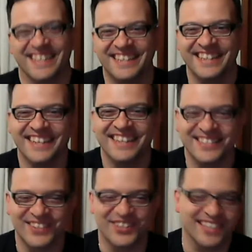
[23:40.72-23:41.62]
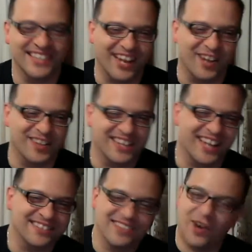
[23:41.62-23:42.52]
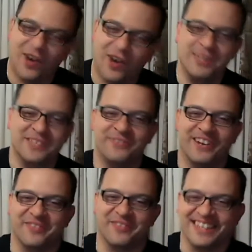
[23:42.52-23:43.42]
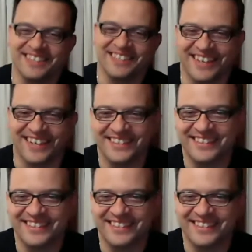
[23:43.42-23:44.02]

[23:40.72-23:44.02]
So always a fun event. Yeah.